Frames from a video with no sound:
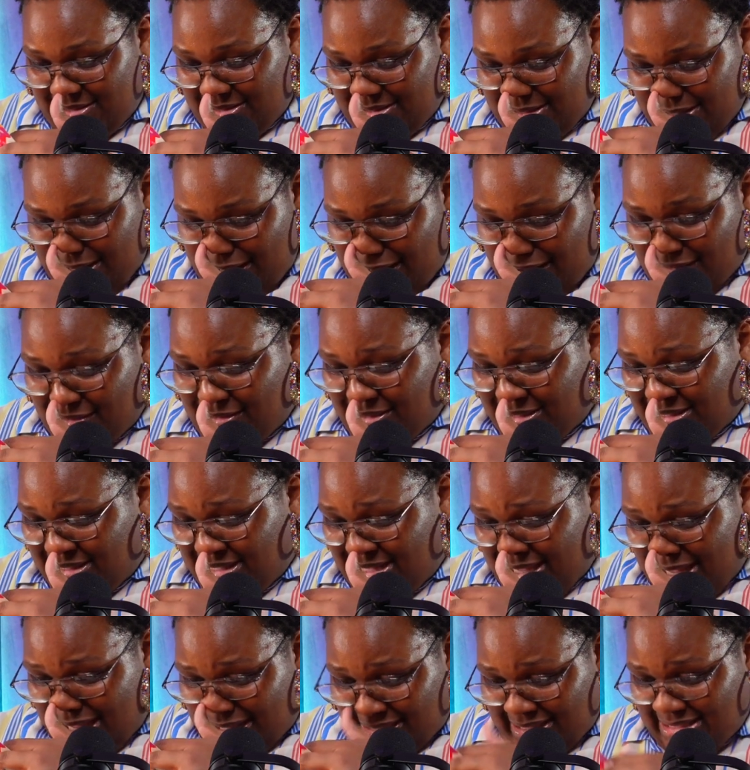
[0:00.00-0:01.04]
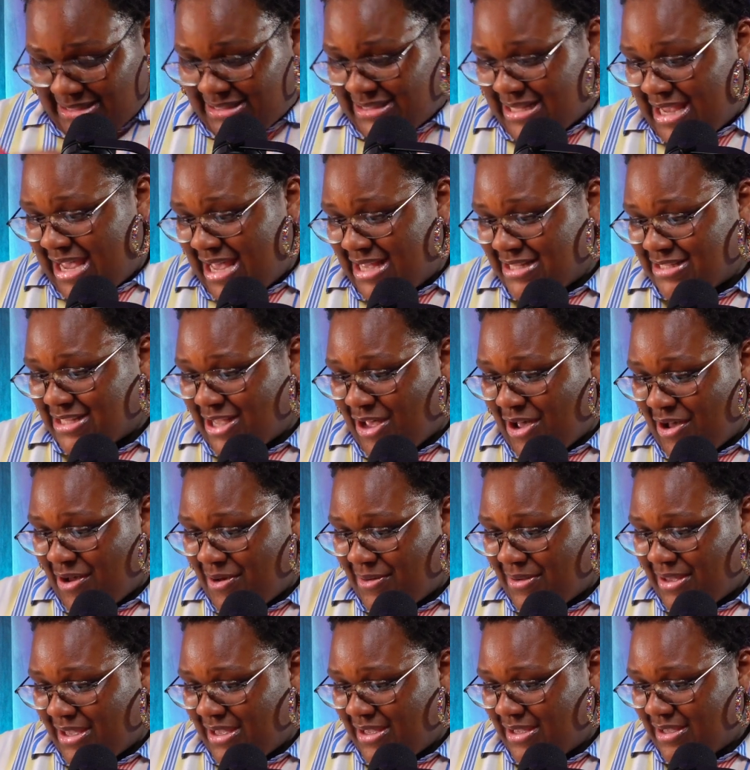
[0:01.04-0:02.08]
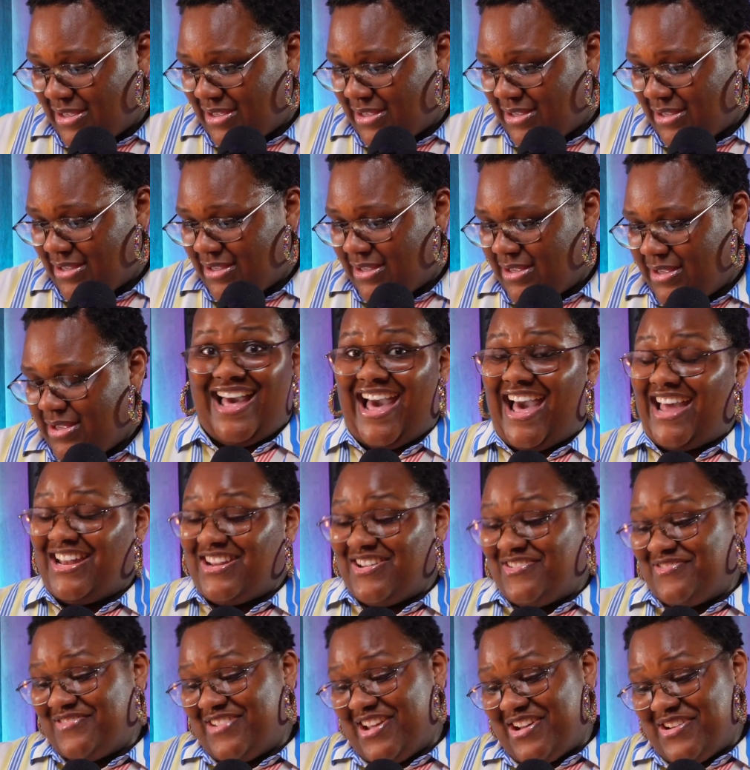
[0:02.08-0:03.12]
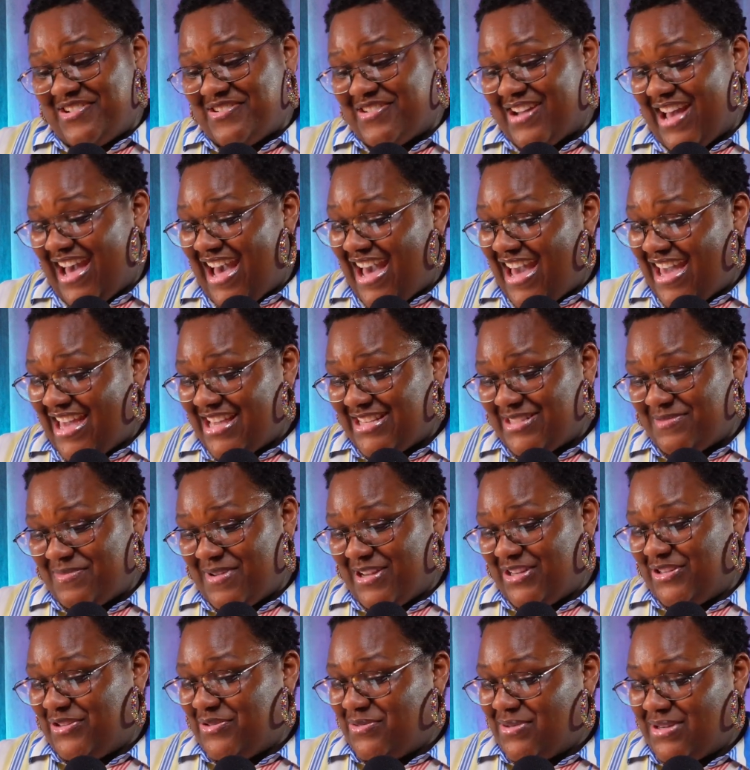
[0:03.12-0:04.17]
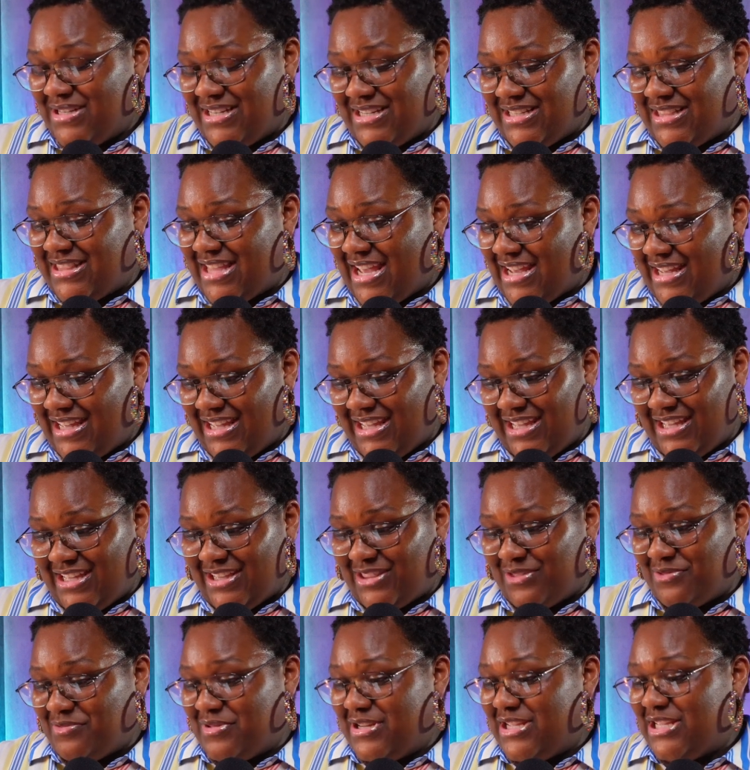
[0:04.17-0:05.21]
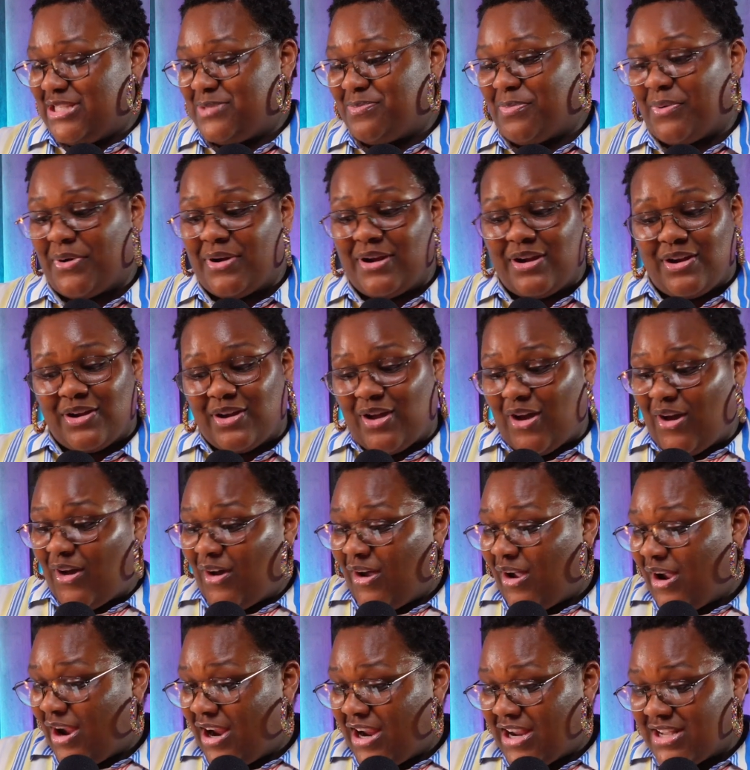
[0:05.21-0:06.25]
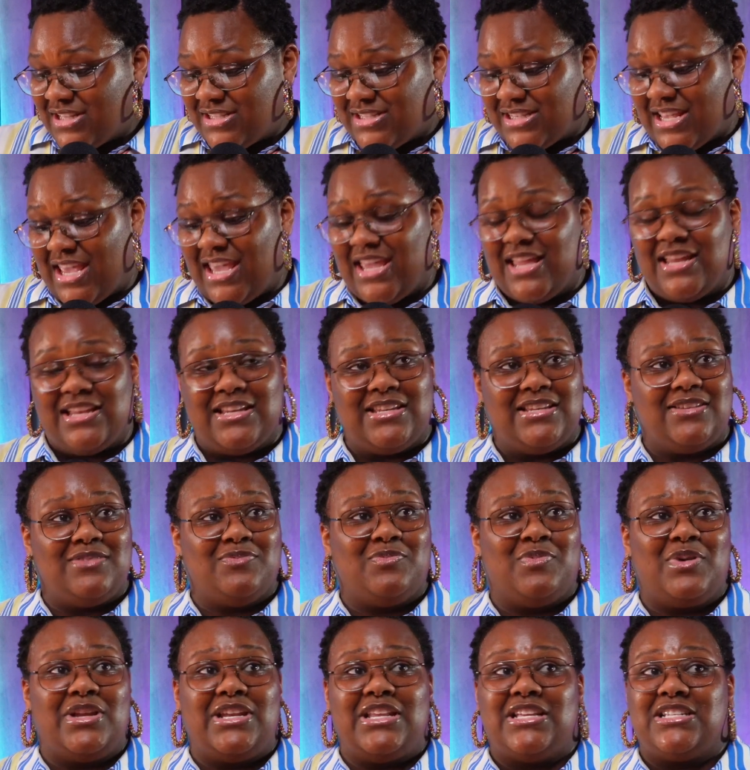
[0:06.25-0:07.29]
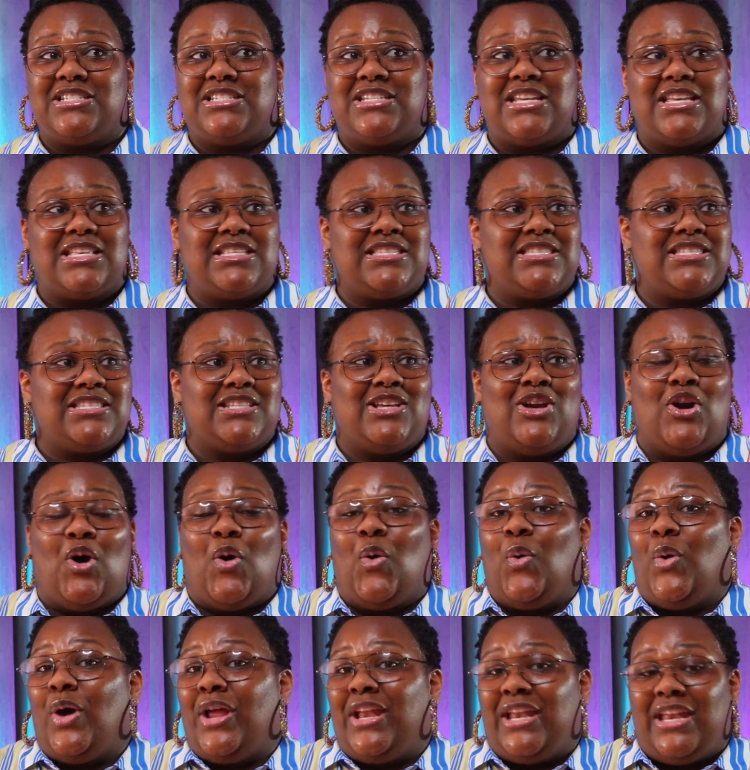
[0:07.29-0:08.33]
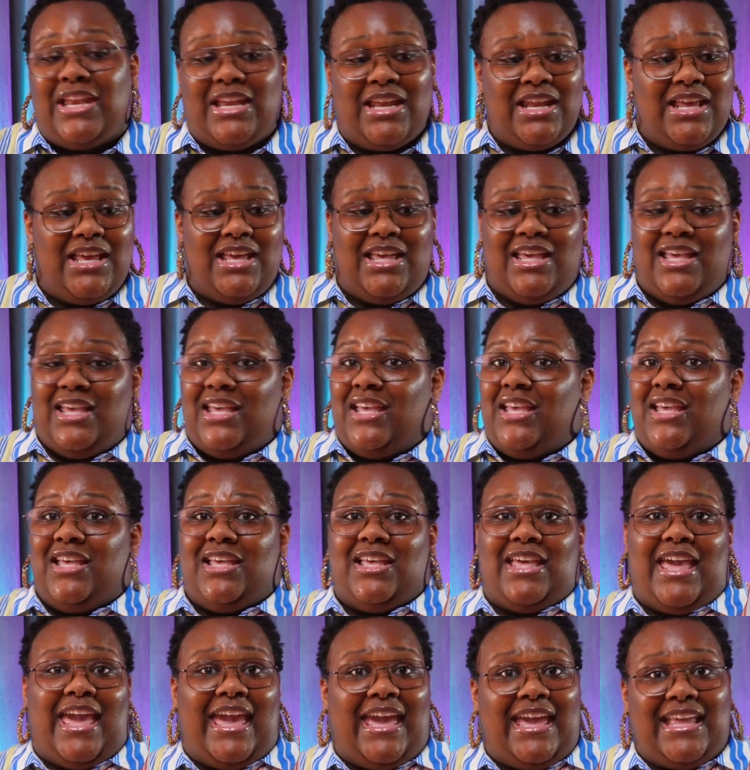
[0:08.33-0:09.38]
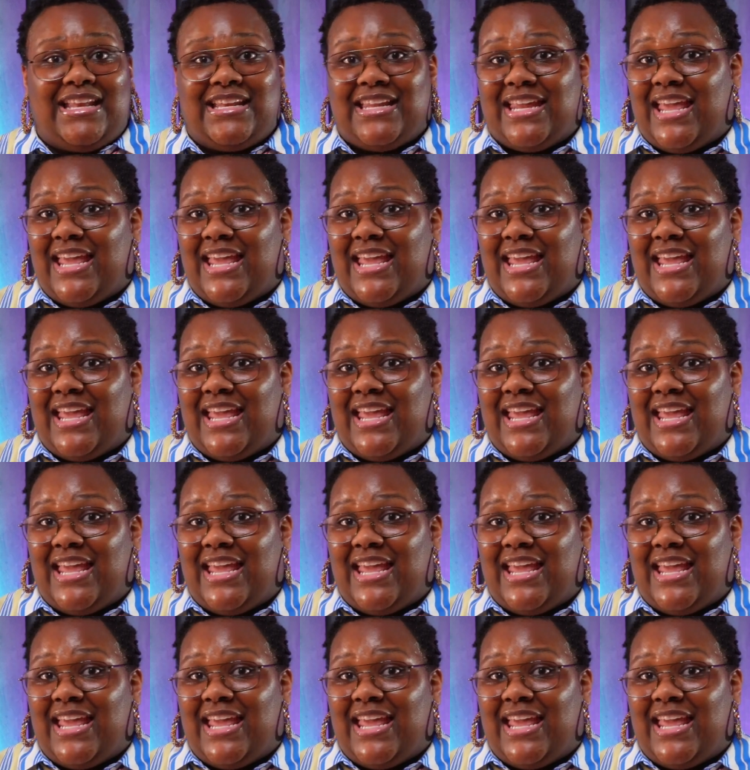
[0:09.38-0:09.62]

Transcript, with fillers: Y'all gonna see how this ties all in. I don't know. God has been doing a thing through these prayer cards and with it just going hand